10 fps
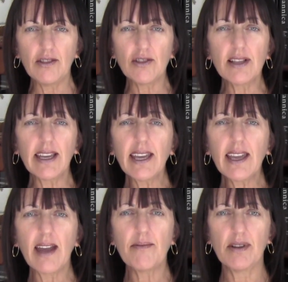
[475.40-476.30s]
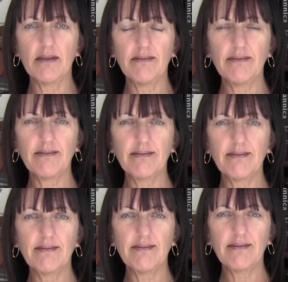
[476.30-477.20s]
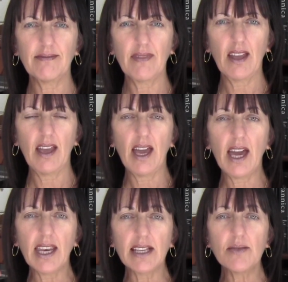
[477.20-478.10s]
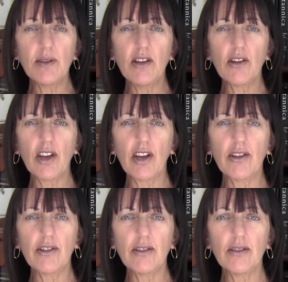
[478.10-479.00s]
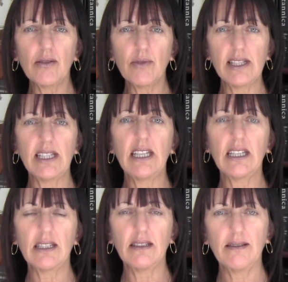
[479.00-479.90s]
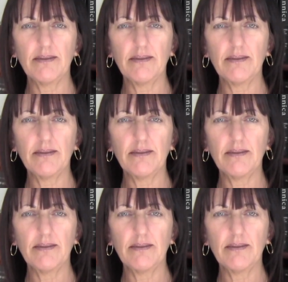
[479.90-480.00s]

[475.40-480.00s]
just like a camera. And as we look out, we see it.